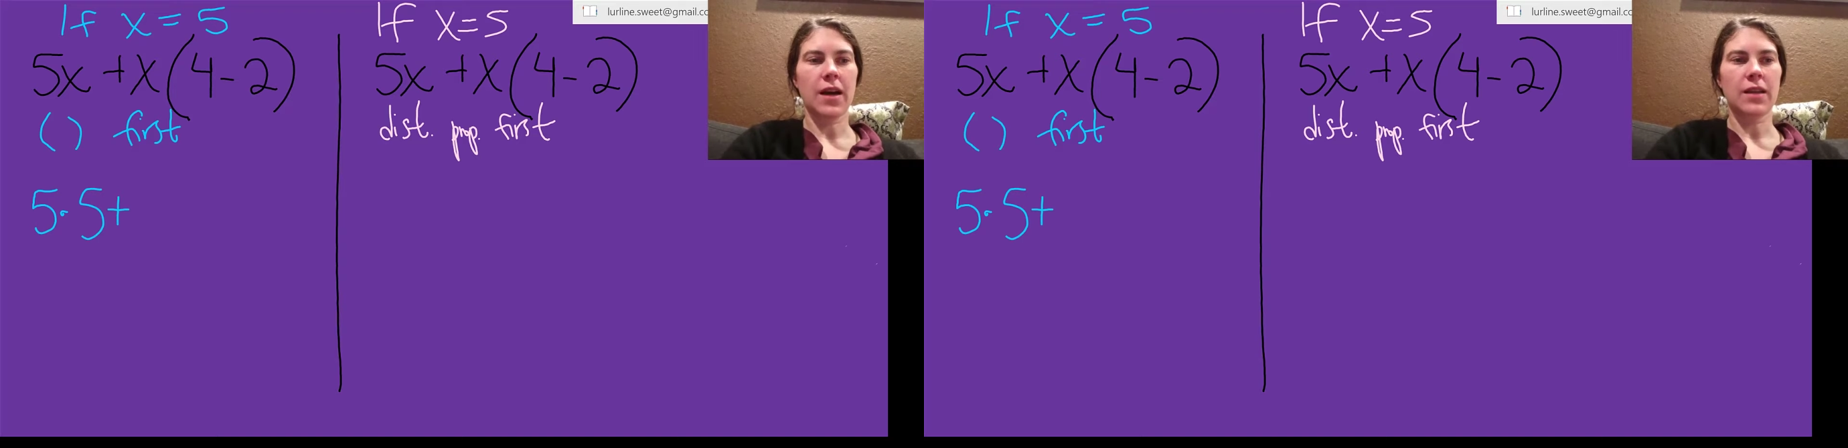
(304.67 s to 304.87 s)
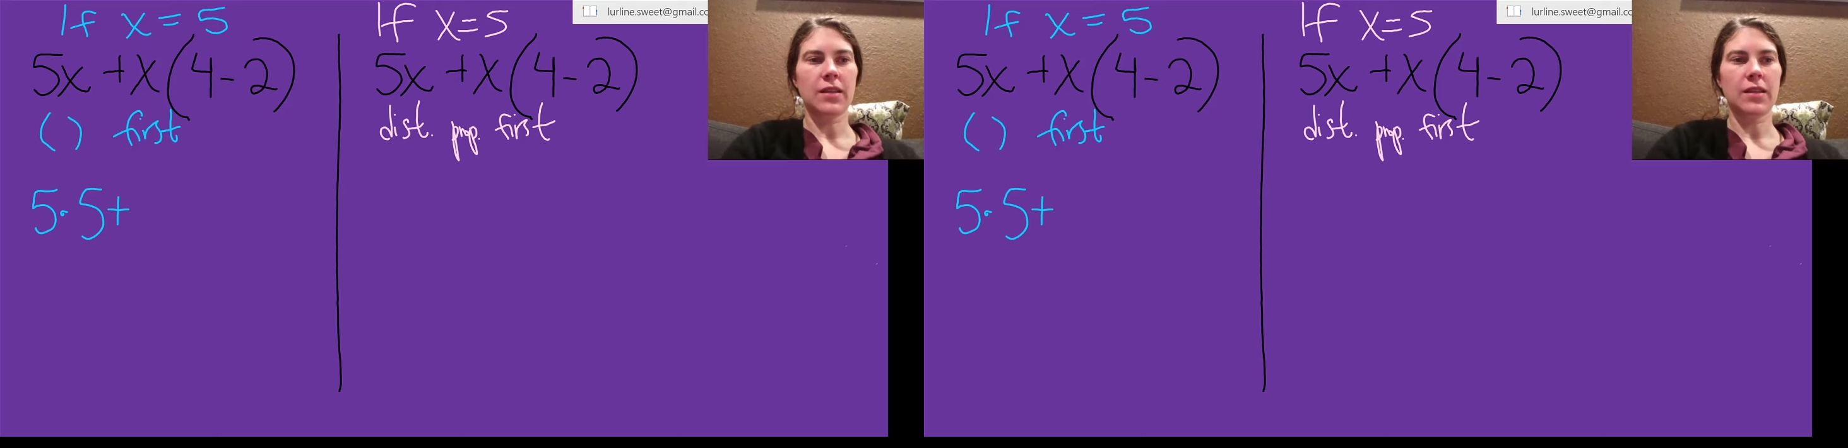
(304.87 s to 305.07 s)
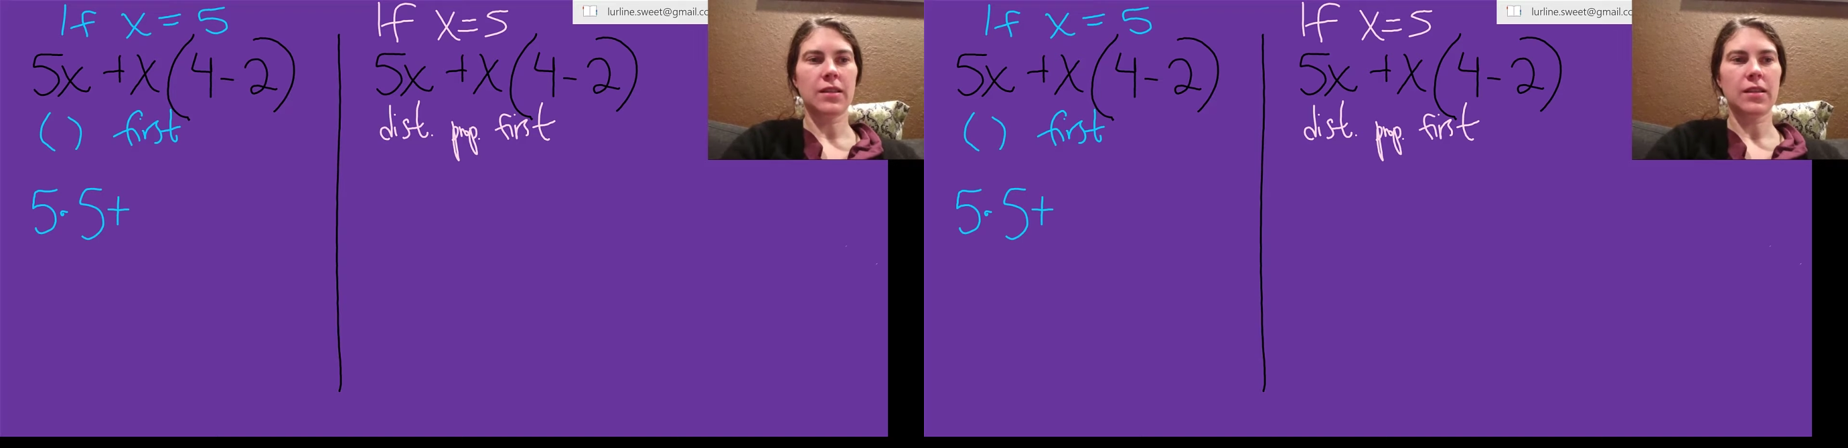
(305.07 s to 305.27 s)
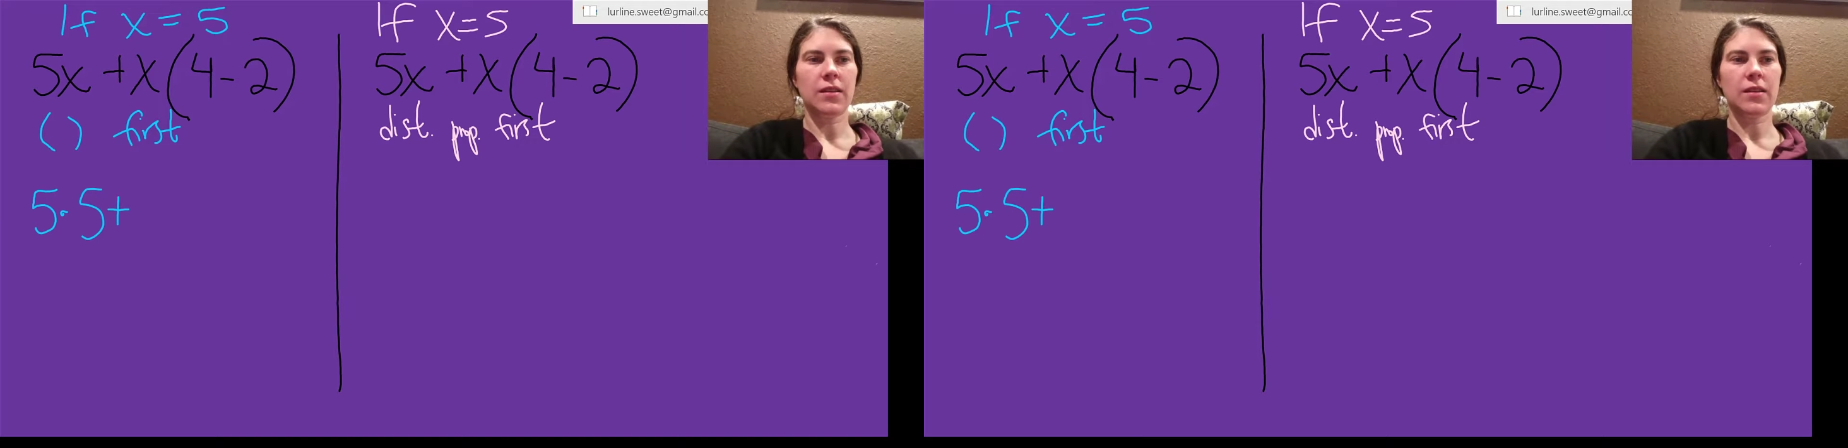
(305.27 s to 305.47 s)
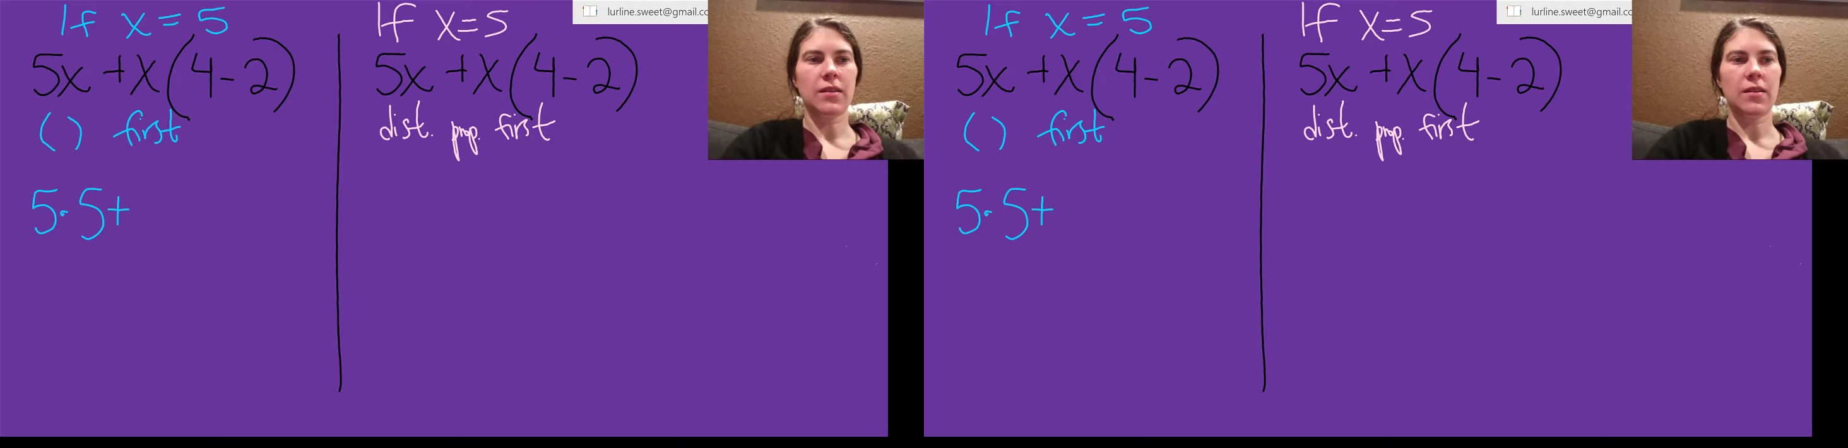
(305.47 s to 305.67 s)

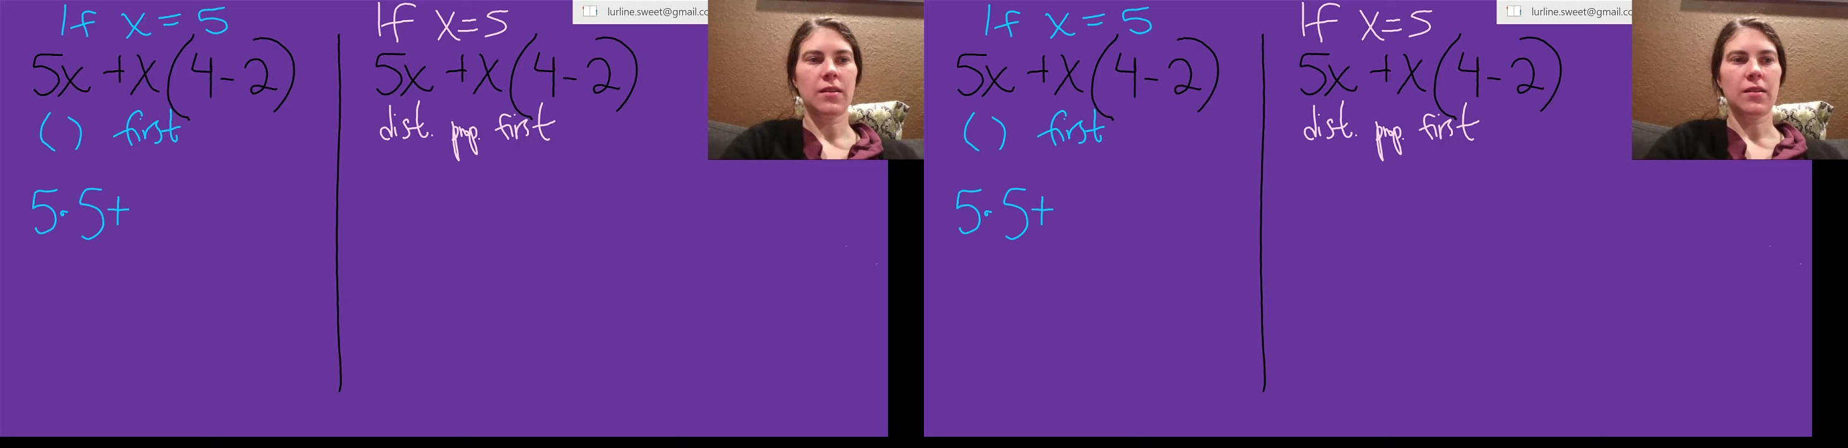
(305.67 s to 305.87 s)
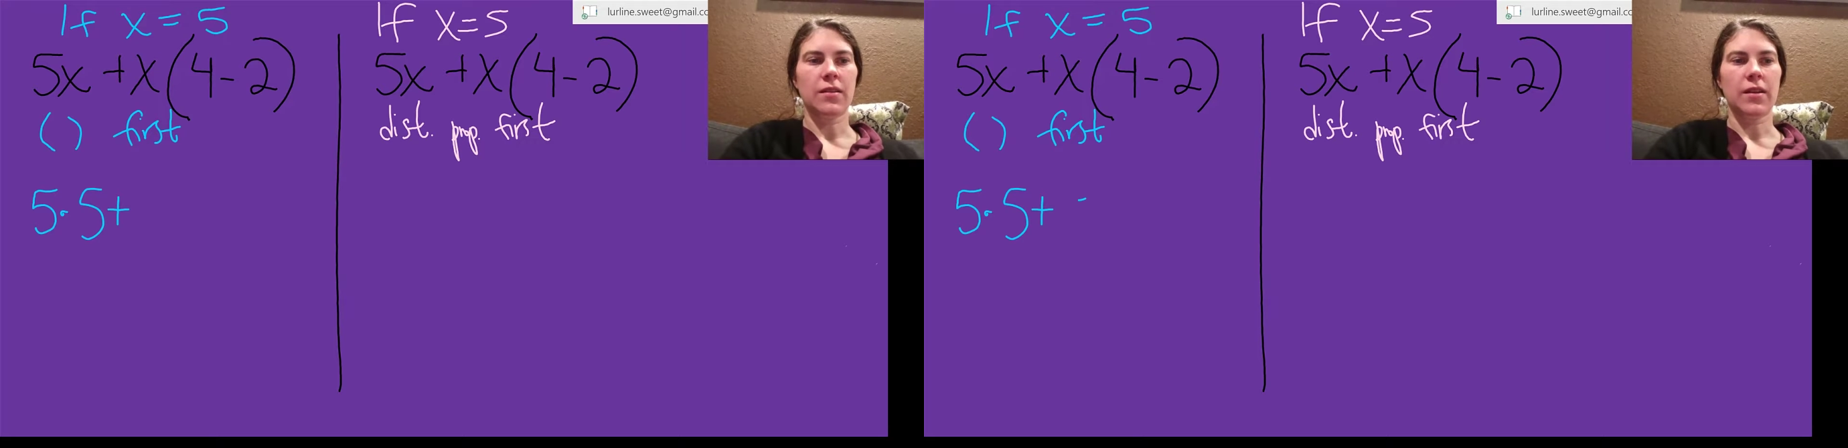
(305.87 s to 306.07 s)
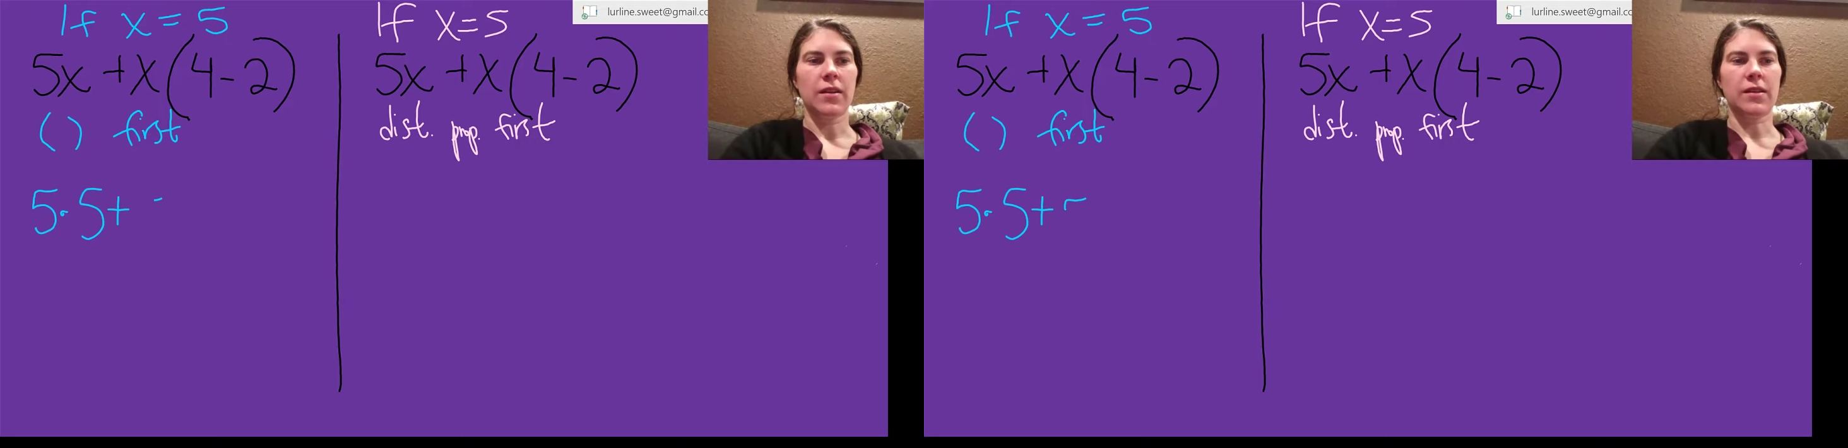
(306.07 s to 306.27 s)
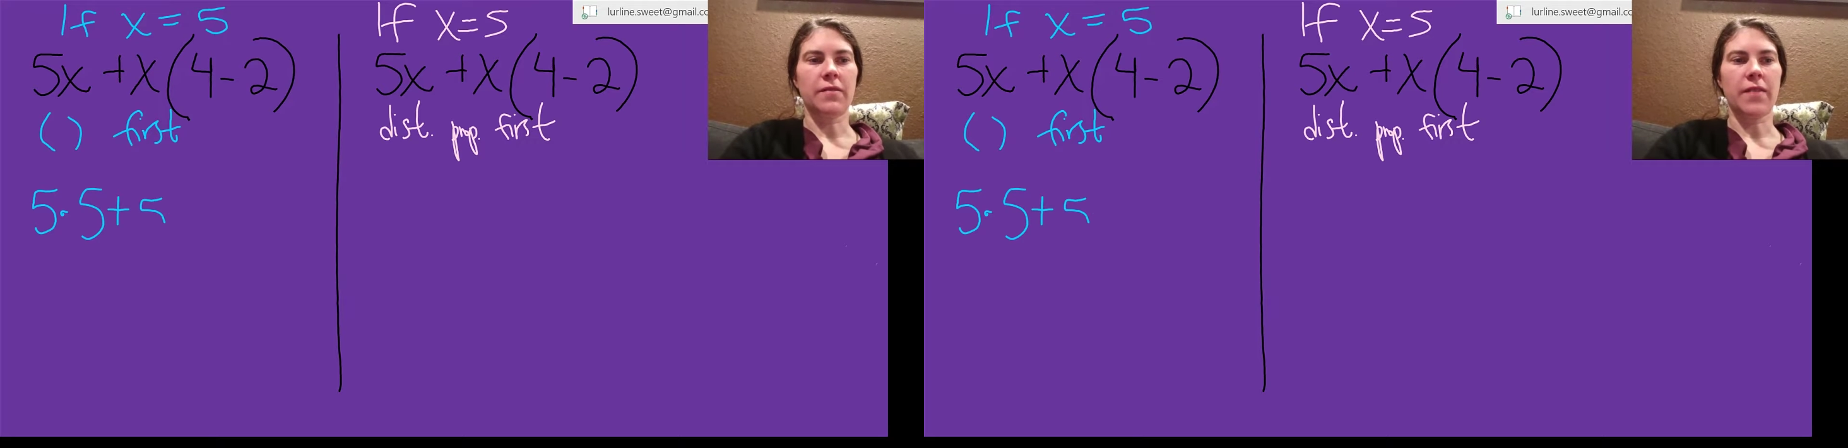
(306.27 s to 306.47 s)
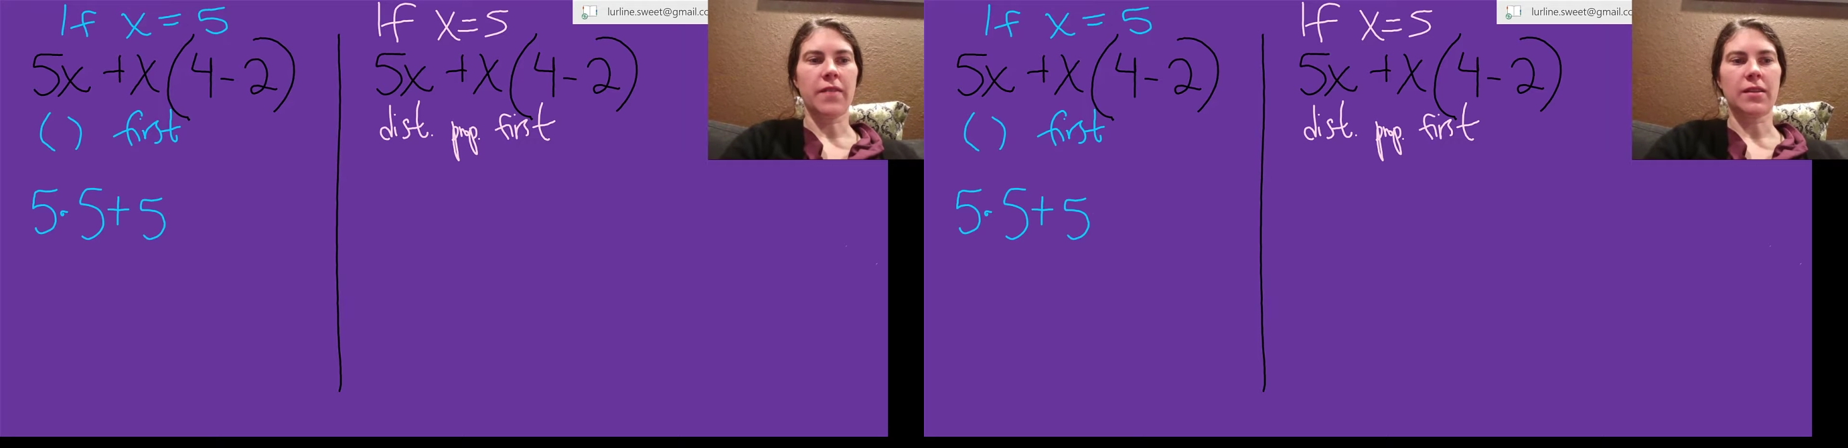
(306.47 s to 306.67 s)
plus, instead